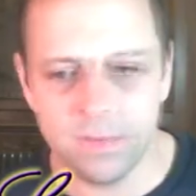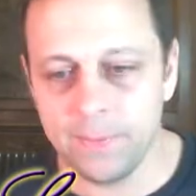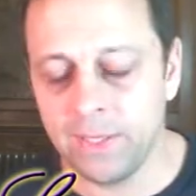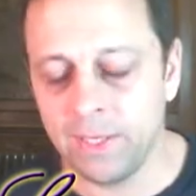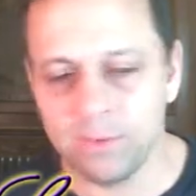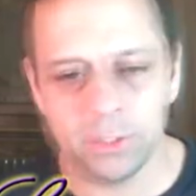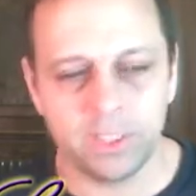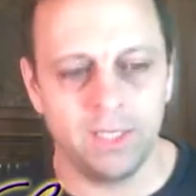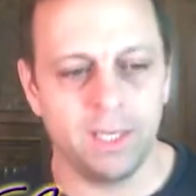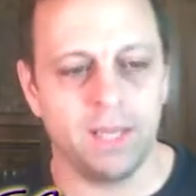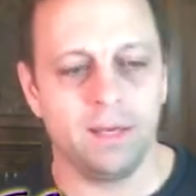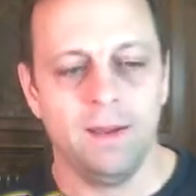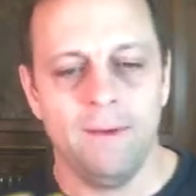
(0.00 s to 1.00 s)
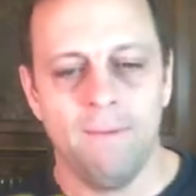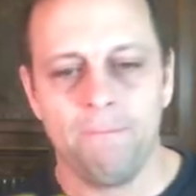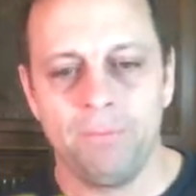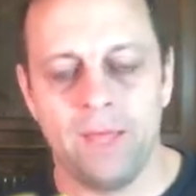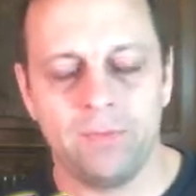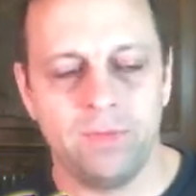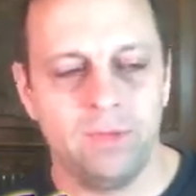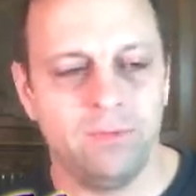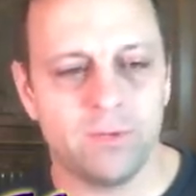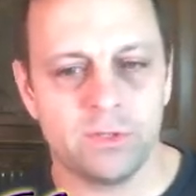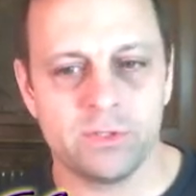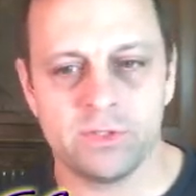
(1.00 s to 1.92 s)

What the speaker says: I mean, I was looking at the first